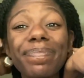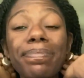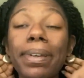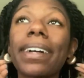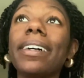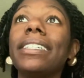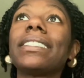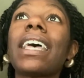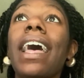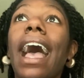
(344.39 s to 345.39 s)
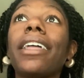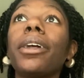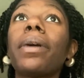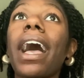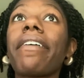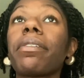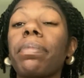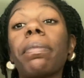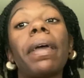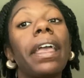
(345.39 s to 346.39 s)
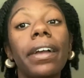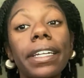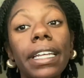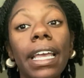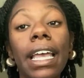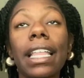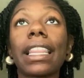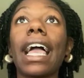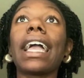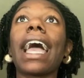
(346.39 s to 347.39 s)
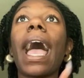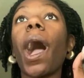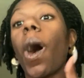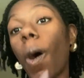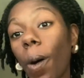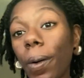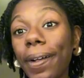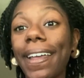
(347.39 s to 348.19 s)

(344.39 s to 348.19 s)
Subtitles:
because I know I haven't prepared like at all.